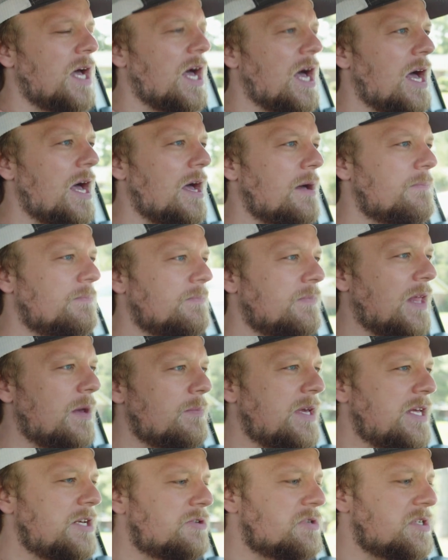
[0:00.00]
I'm
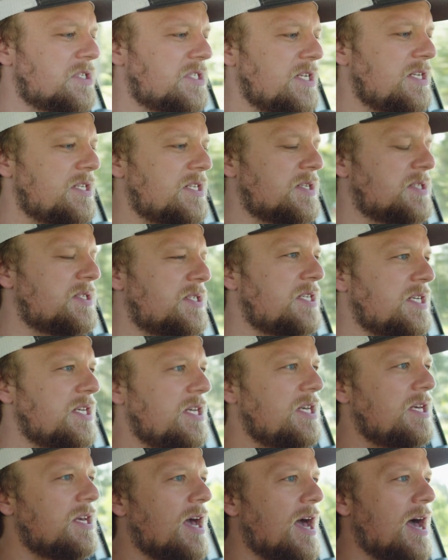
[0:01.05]
interested to
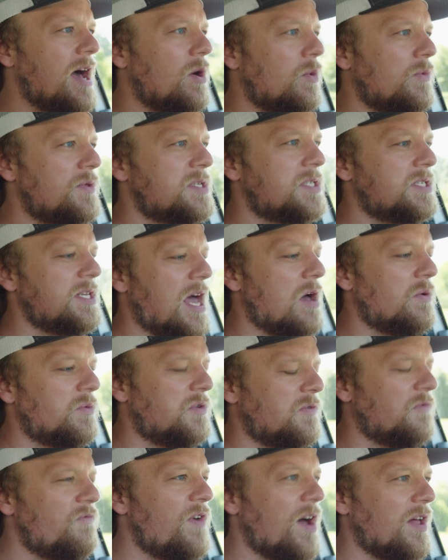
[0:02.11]
see how the sound
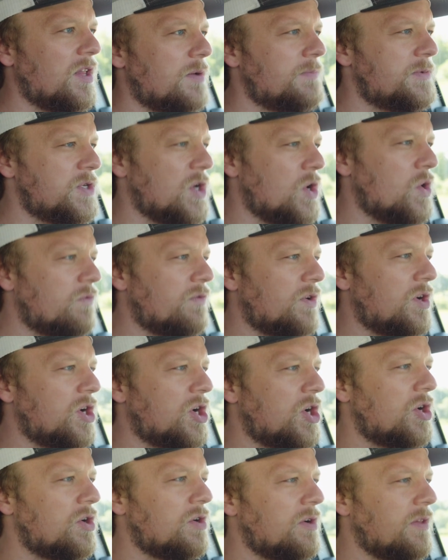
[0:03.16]
develops
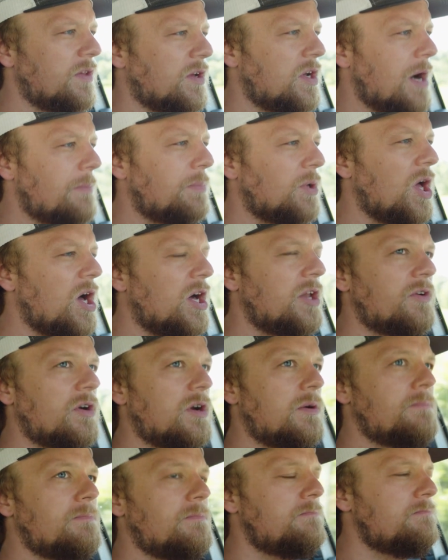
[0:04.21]
over a couple
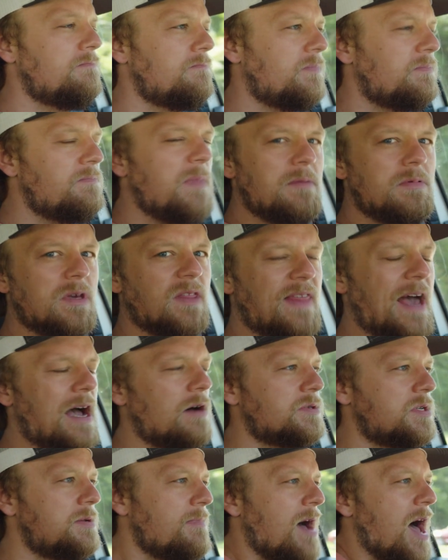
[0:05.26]
hundred, maybe
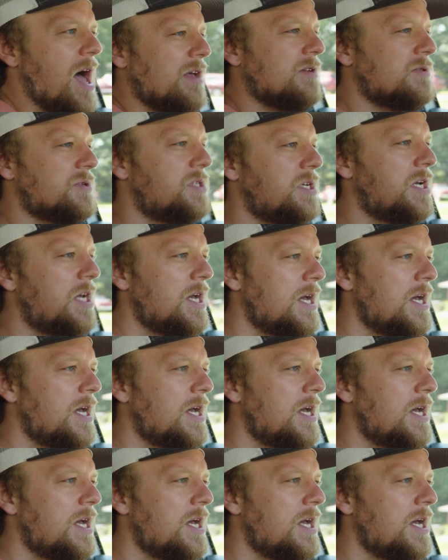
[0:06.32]
1,000 miles.